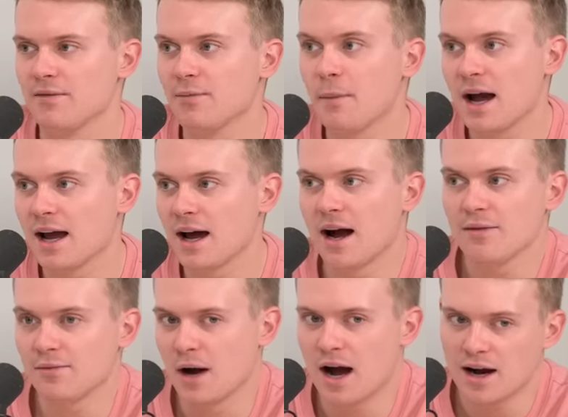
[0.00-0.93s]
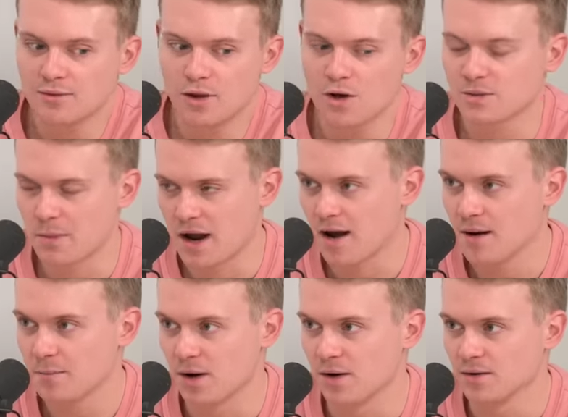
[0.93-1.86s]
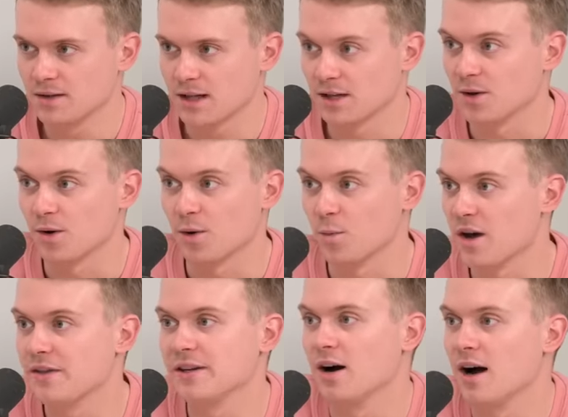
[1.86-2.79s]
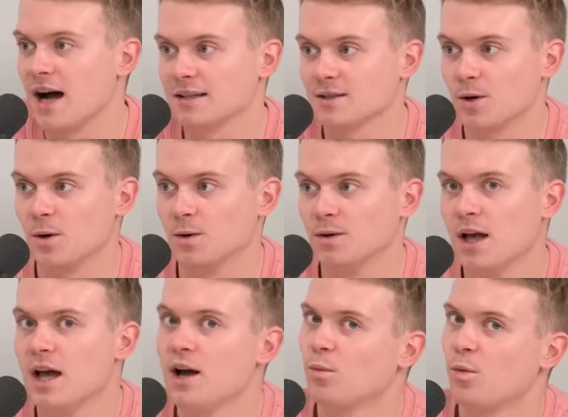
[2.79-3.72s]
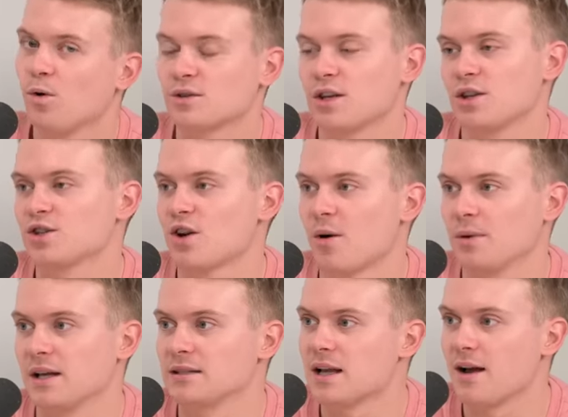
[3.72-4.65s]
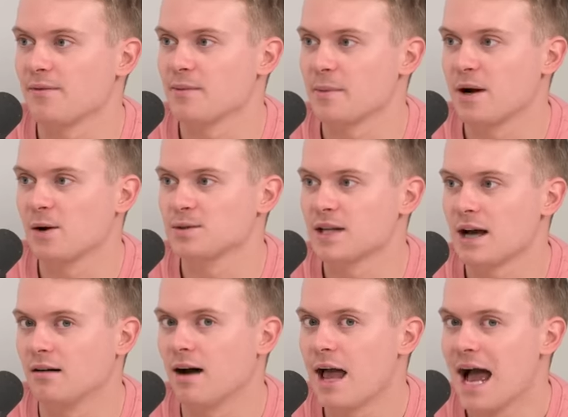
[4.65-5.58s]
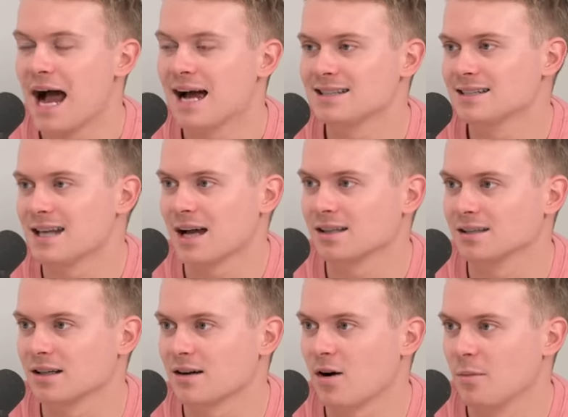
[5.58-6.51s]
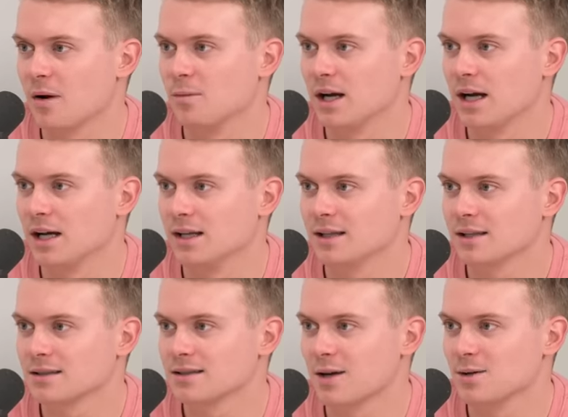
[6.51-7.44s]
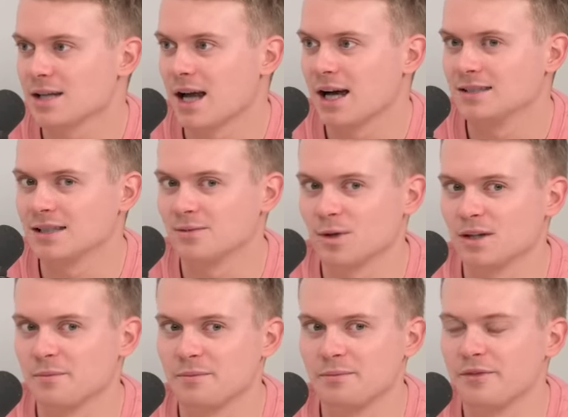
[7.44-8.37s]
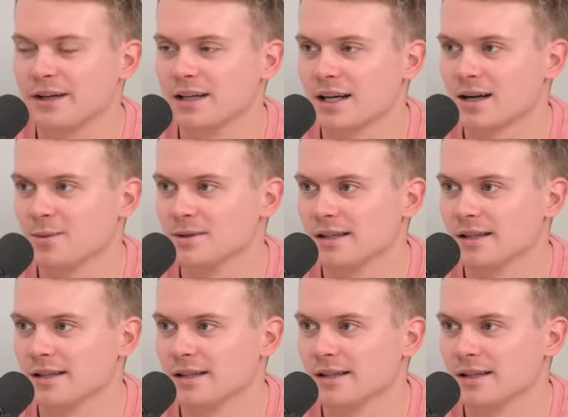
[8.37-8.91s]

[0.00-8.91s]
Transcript: if my I've I lost my AirPods, I don't mm. know hmm. where they are at all. Walked to the shop last night from my hotel. I sang on my way because I was like I didn't want to feel like I was